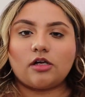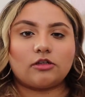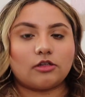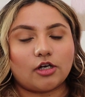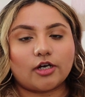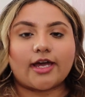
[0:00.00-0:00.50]

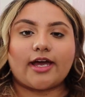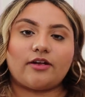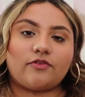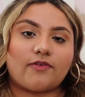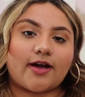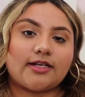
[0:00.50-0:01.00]
look
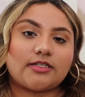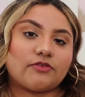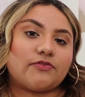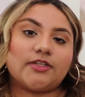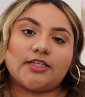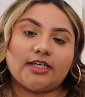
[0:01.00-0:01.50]
and find
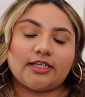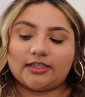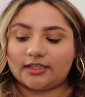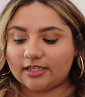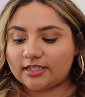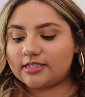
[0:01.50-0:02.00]
affiliate
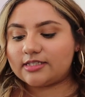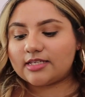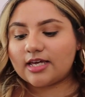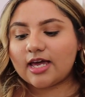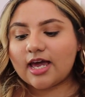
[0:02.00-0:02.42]
links.